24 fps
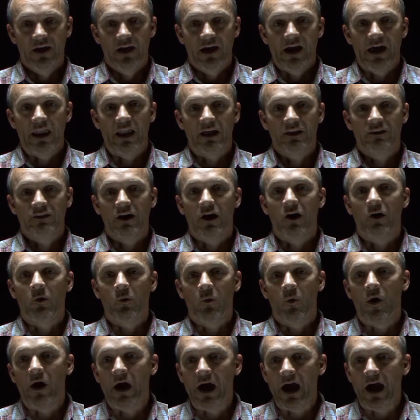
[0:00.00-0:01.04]
And I thought,
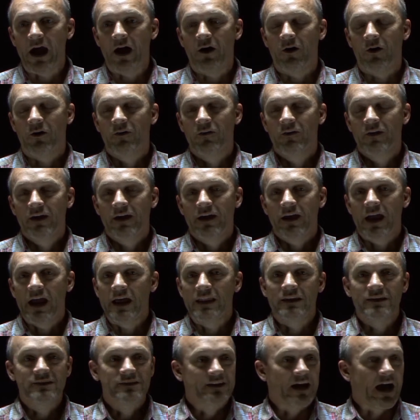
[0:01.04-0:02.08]
wow. And
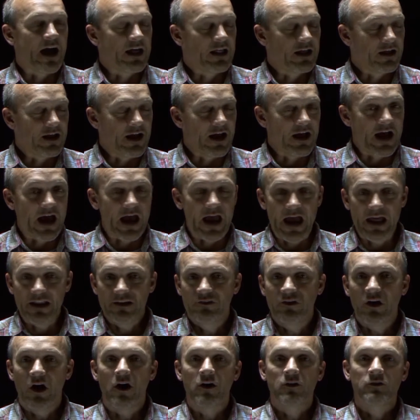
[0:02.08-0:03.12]
this guy, I hadn't
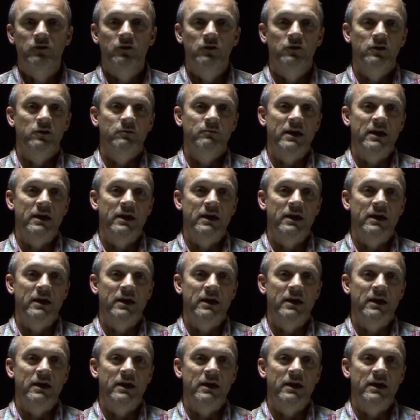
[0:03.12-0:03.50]
talked to him.